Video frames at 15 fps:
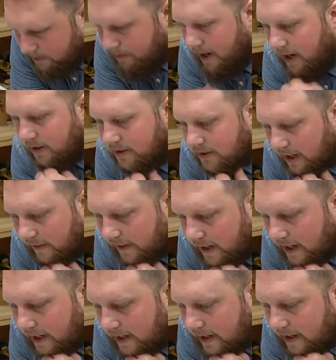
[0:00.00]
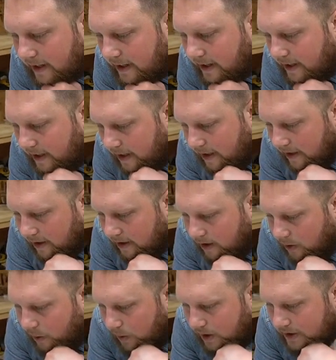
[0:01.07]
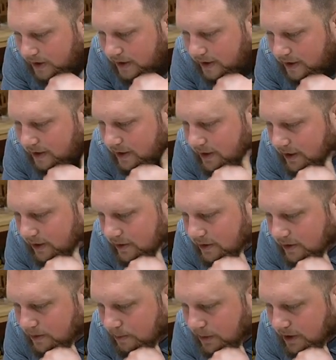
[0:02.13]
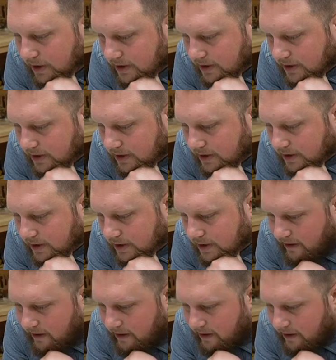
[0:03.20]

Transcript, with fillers: bottles, got the idea here, works good. I use the brush to spread it out.